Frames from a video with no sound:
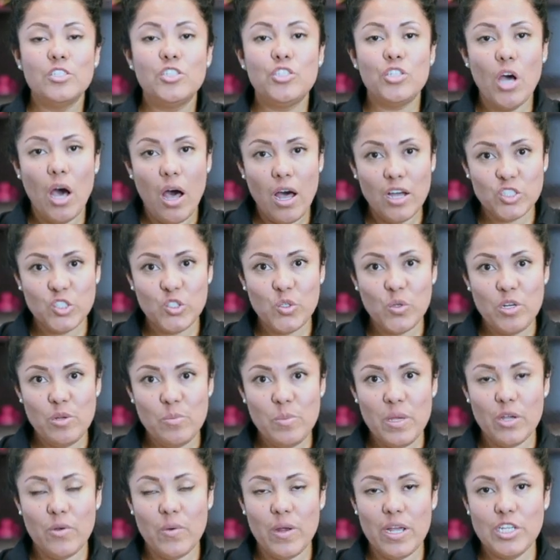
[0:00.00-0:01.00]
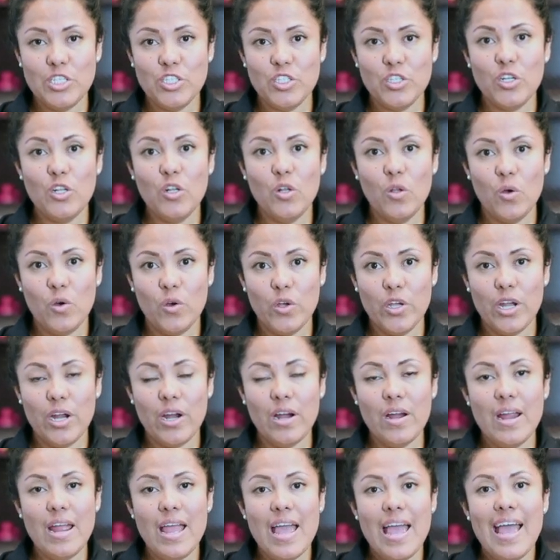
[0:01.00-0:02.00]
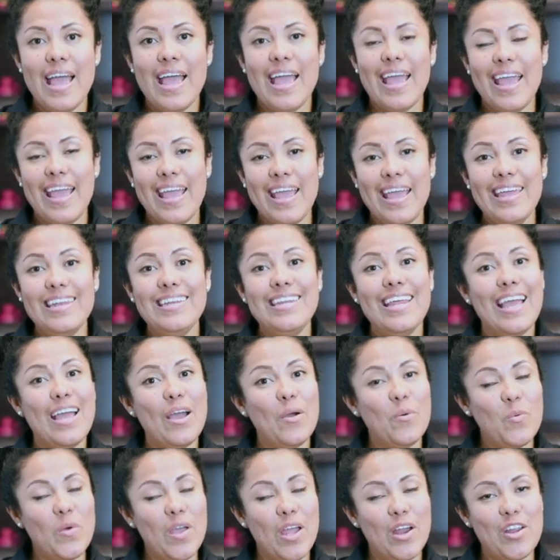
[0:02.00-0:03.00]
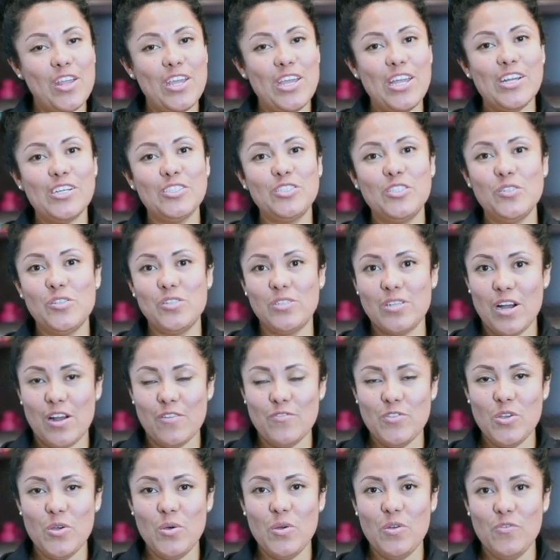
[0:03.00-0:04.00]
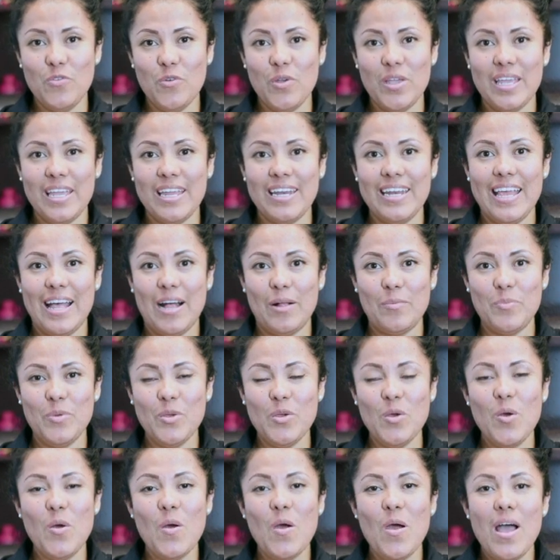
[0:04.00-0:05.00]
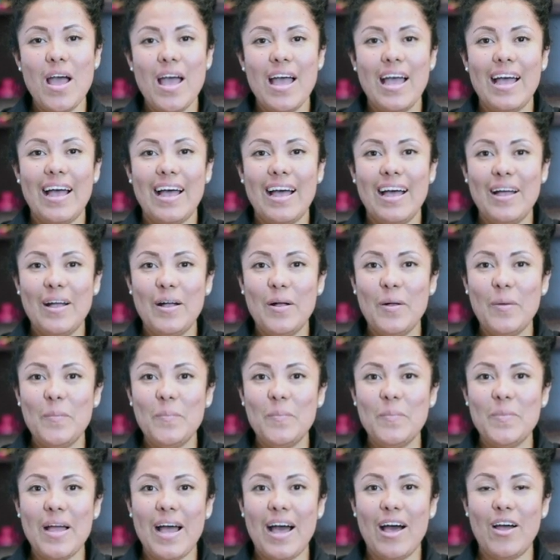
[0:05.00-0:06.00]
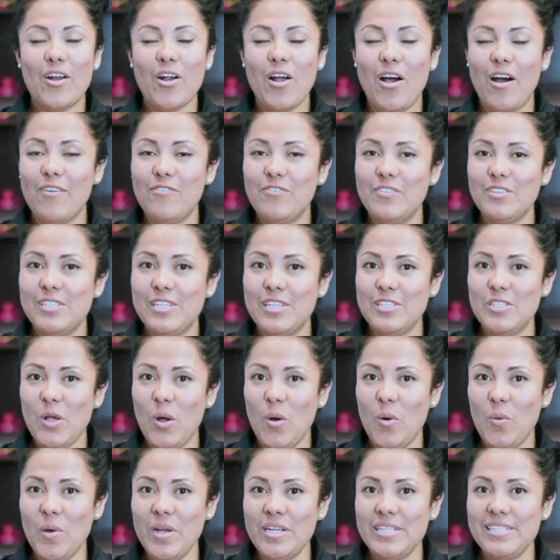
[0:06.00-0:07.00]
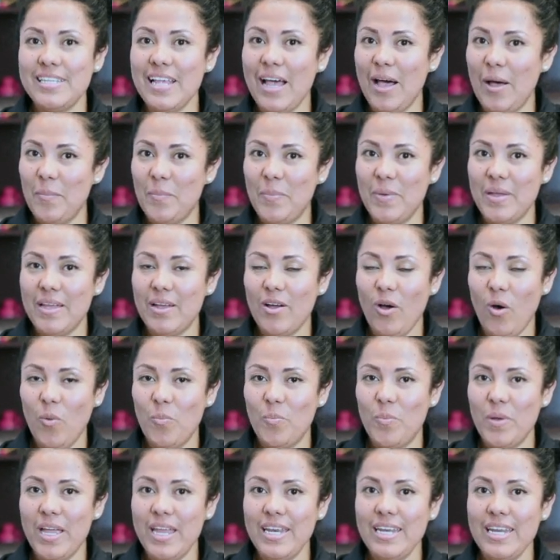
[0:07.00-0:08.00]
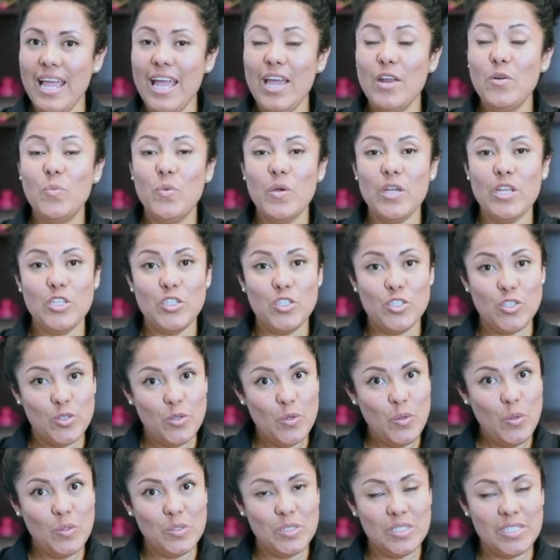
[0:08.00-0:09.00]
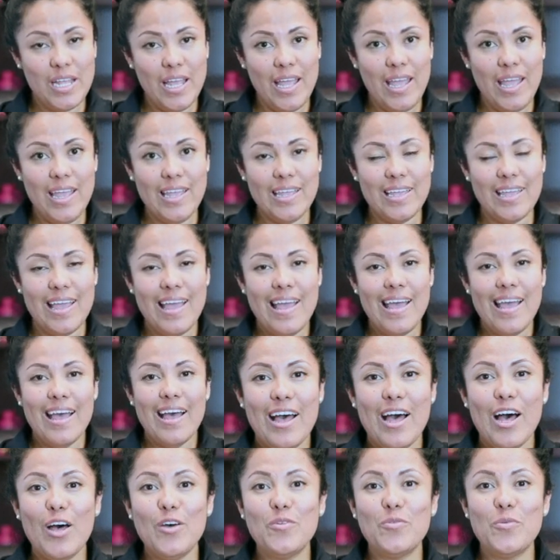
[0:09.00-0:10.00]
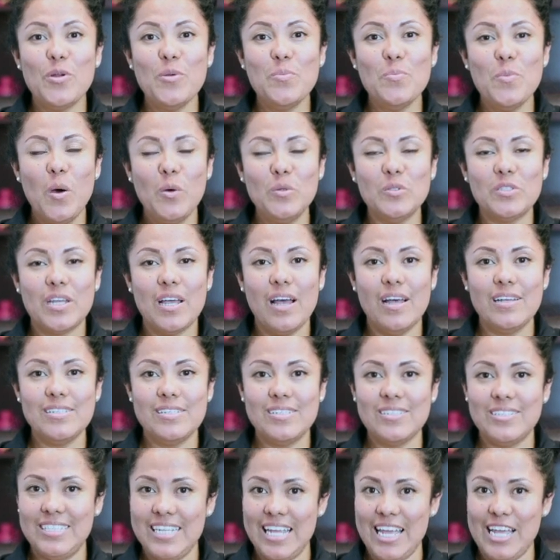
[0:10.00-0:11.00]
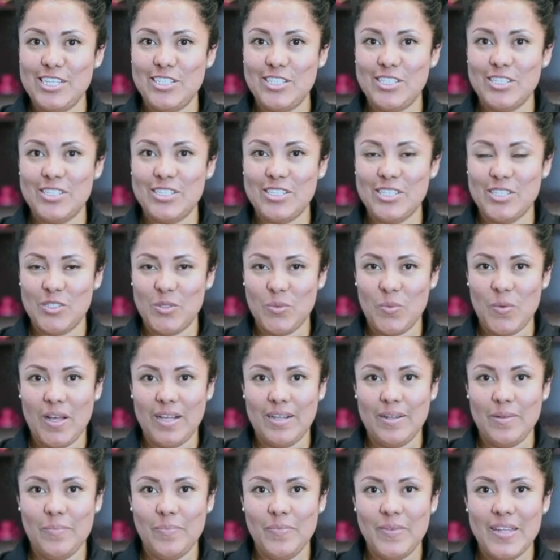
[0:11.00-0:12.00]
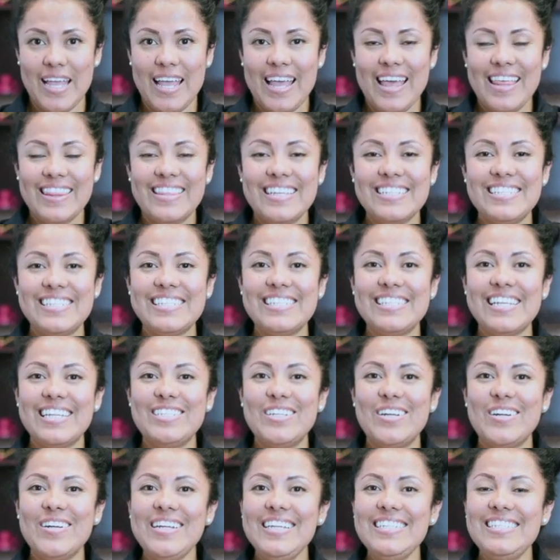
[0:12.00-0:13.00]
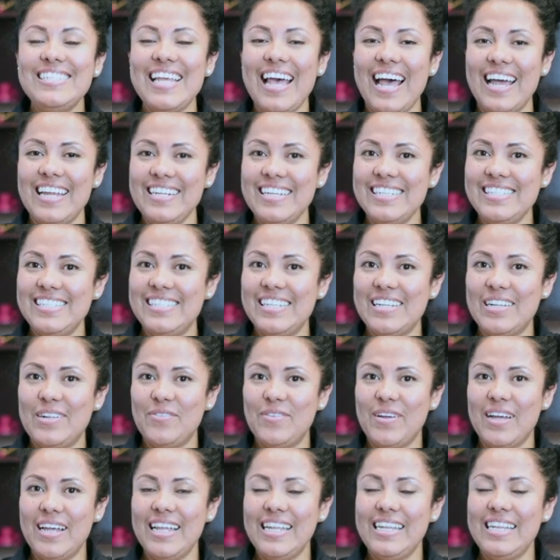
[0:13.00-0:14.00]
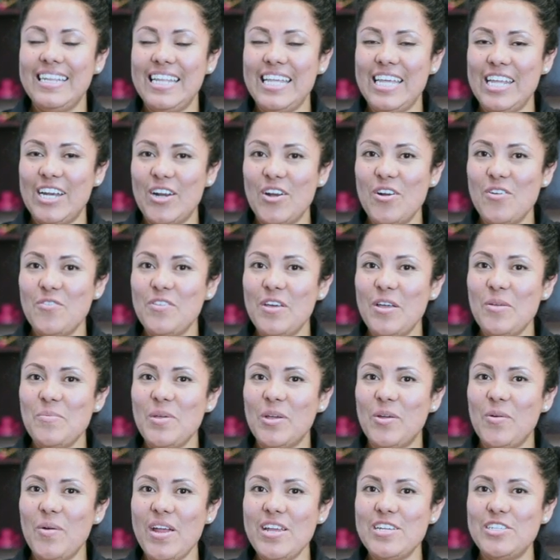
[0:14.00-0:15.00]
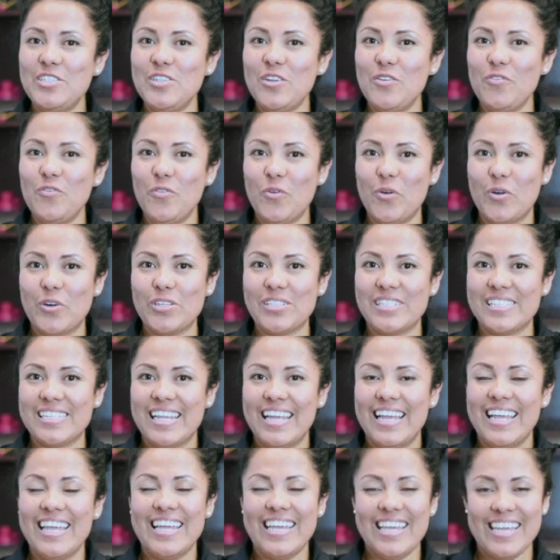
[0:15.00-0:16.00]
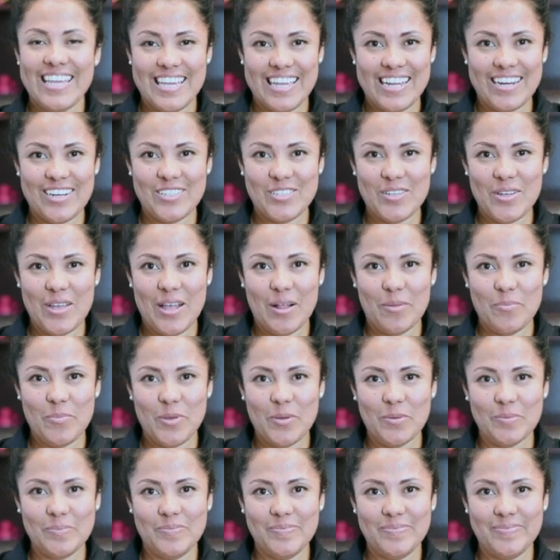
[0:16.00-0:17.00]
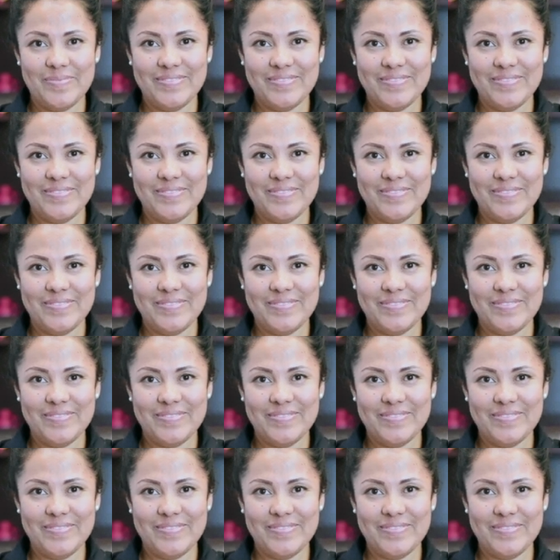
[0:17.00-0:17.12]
Talk to an immigration lawyer, and we are here to serve you if we can help you. Our office is always open, and we do take remote consultations as well. This is Attorney Tanya Silva, leader of the Immigration Force, here to help you.